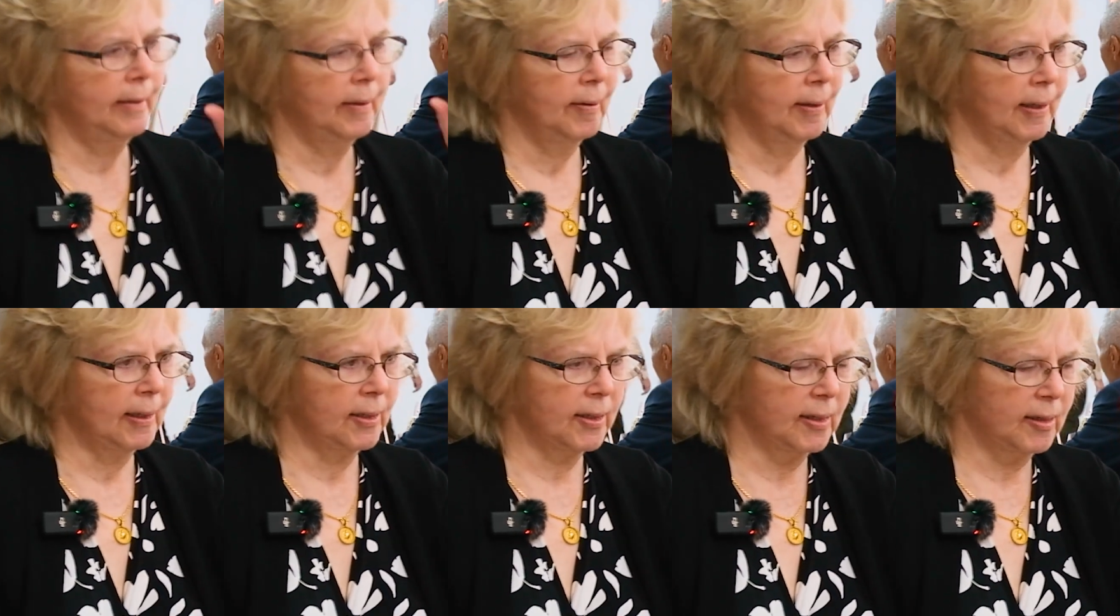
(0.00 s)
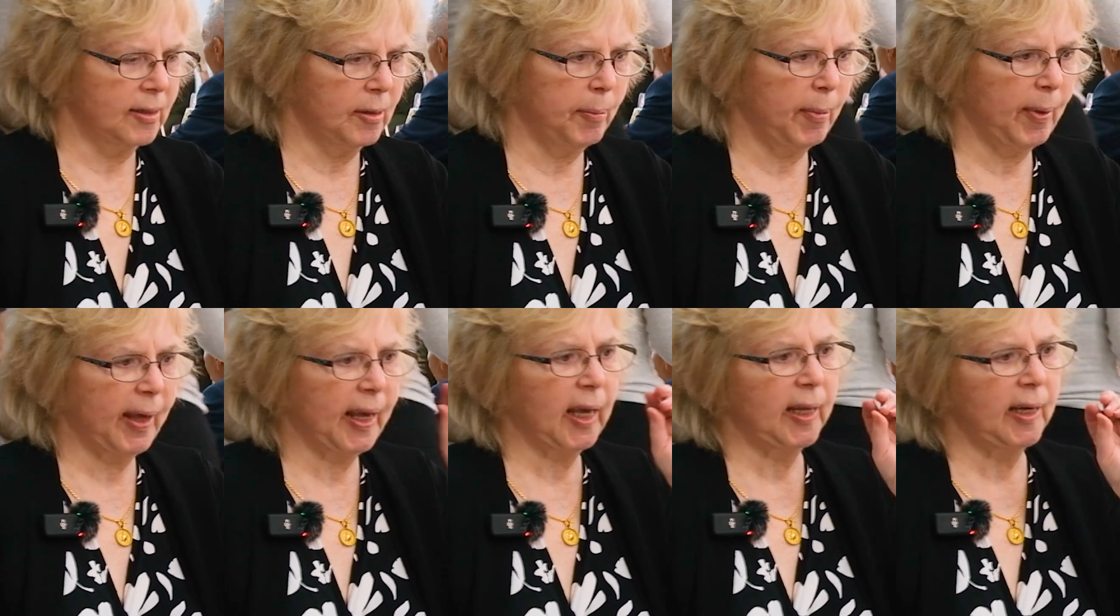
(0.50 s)
It's the
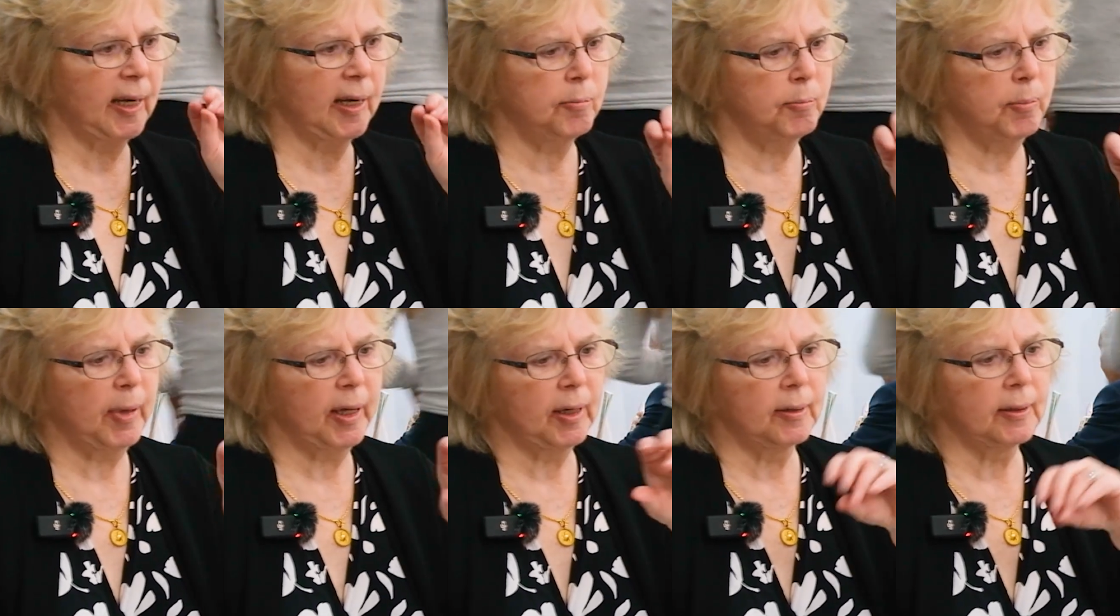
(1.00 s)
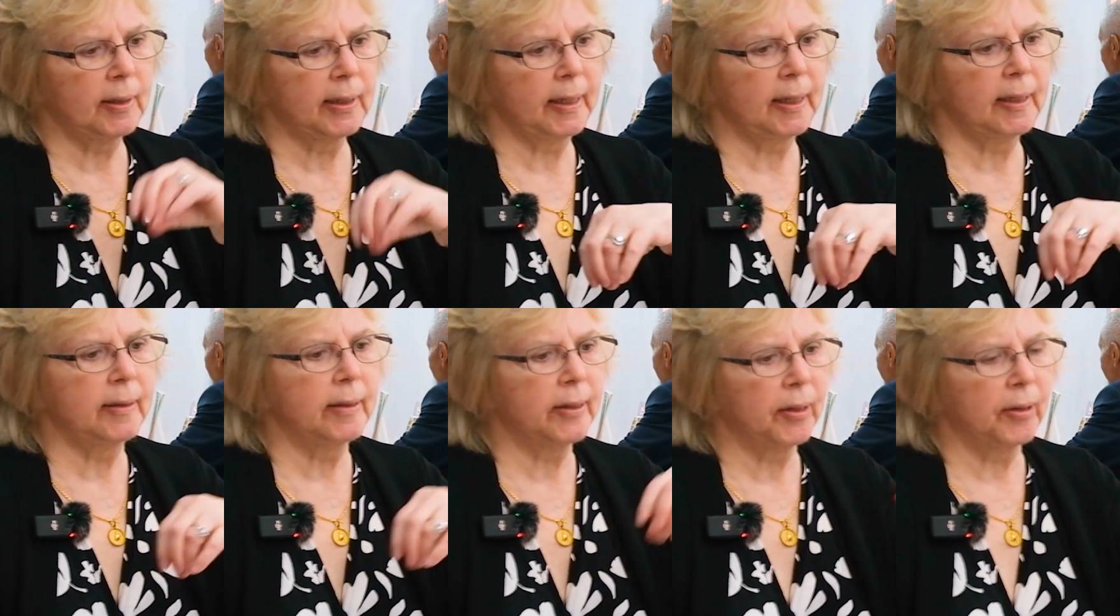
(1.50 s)
beginning, middle,
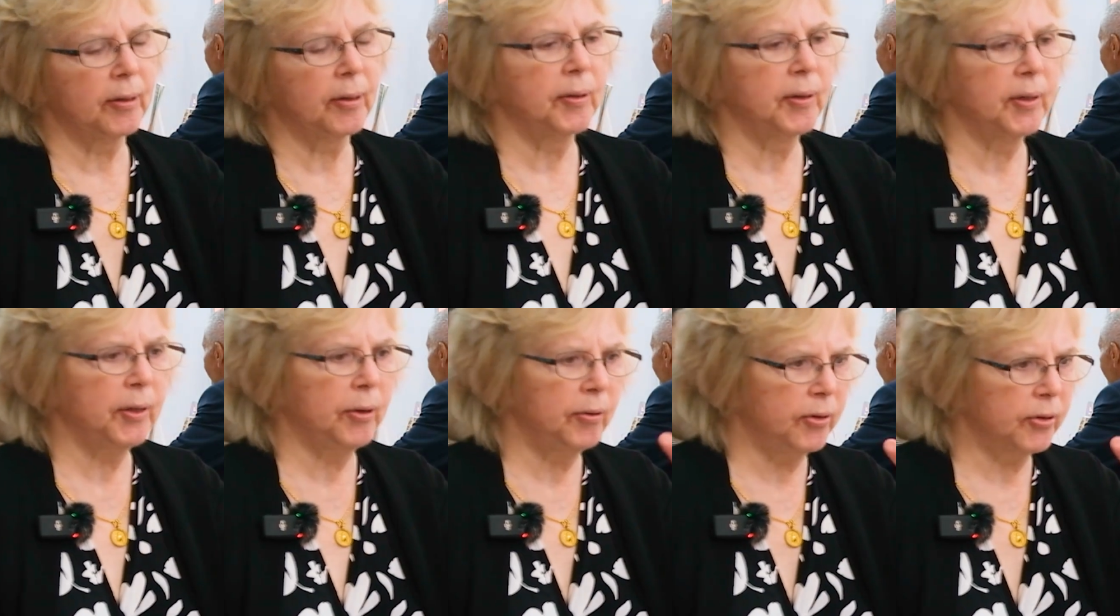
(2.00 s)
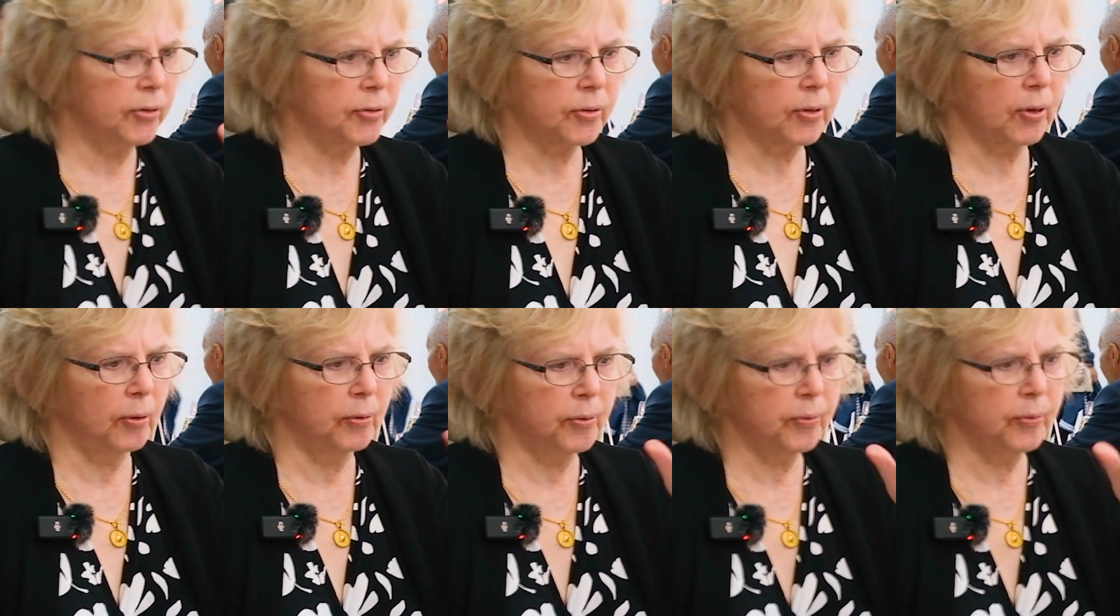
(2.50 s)
end, and you just
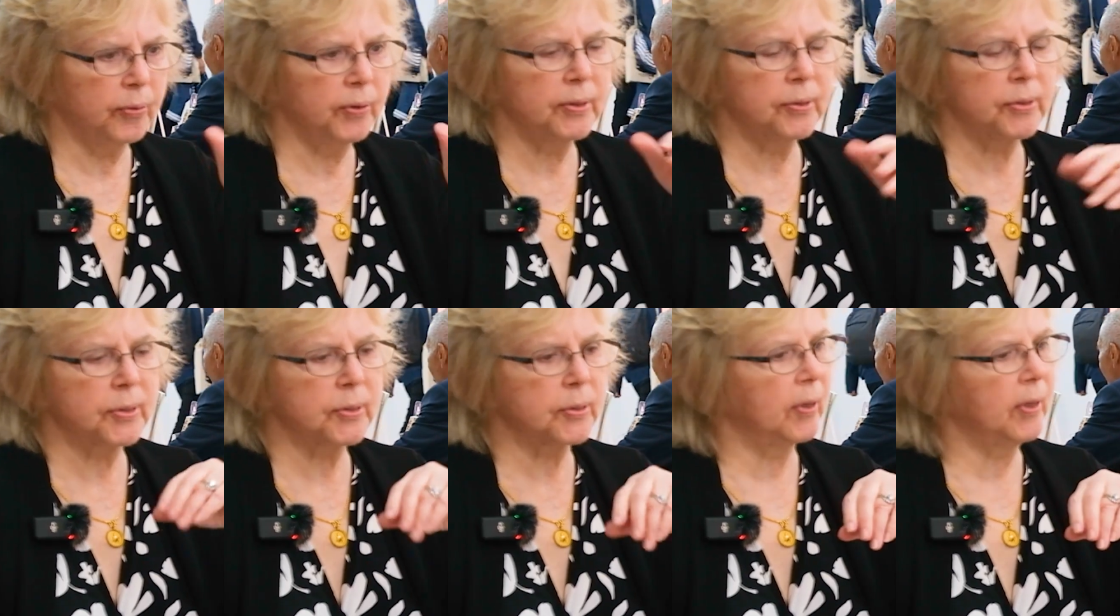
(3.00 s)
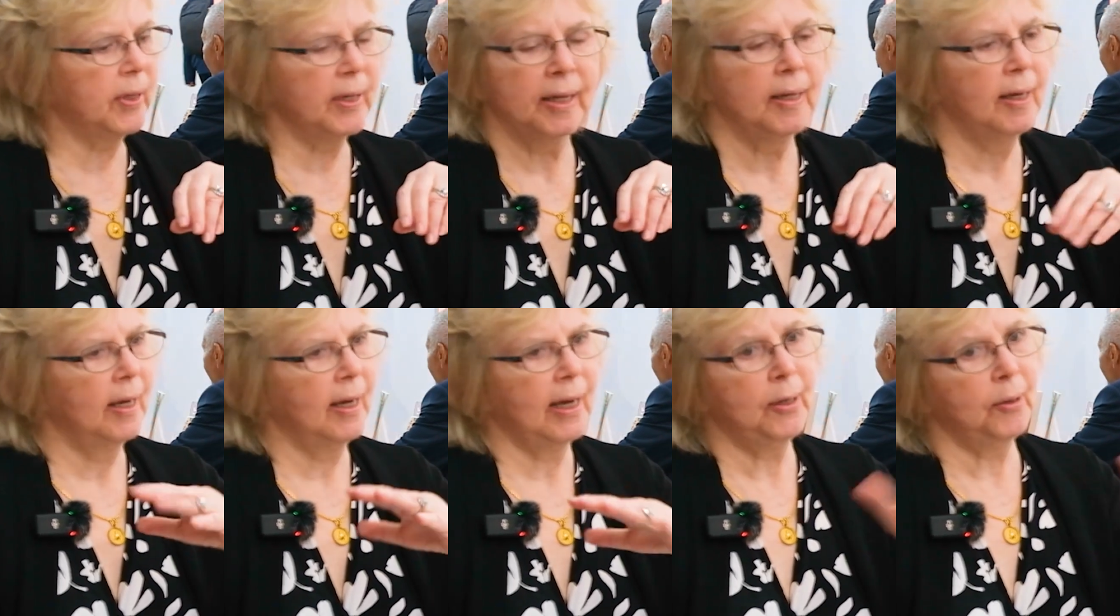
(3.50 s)
go through your story.
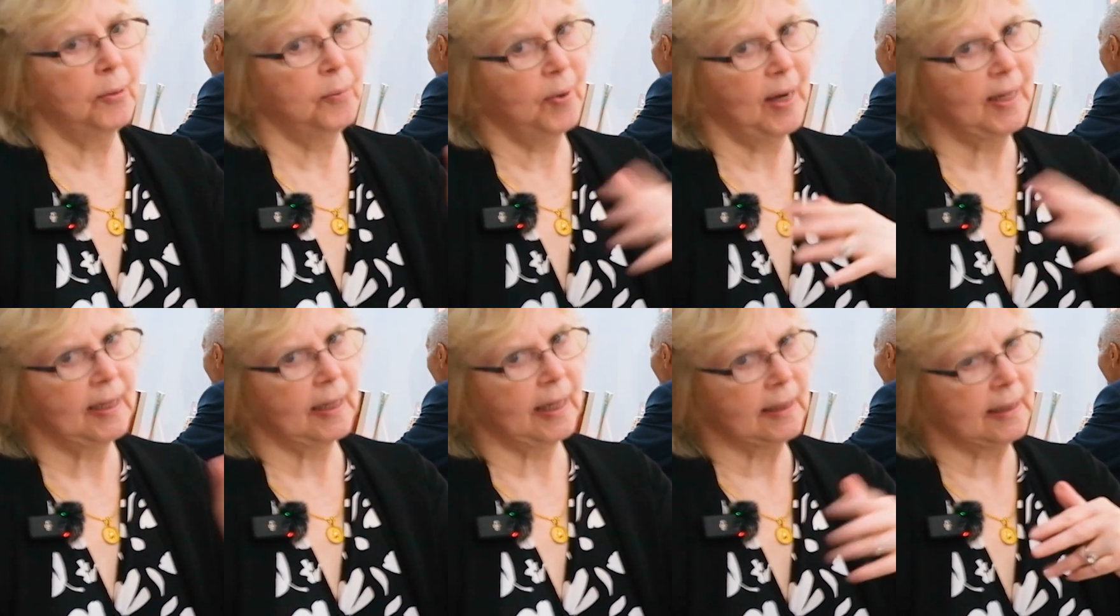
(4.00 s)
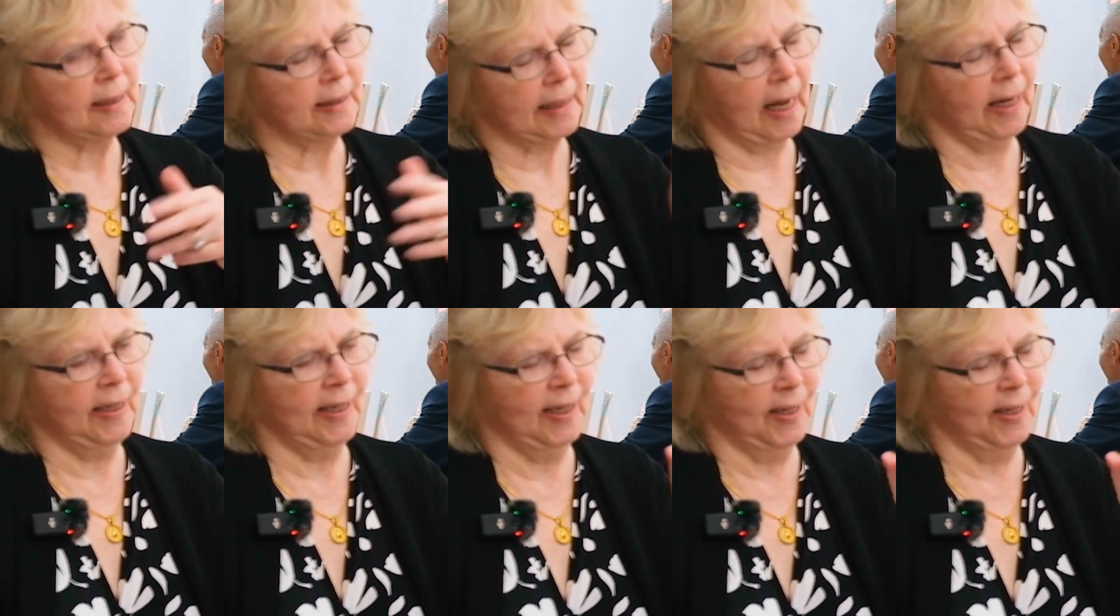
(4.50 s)
I don't write like that.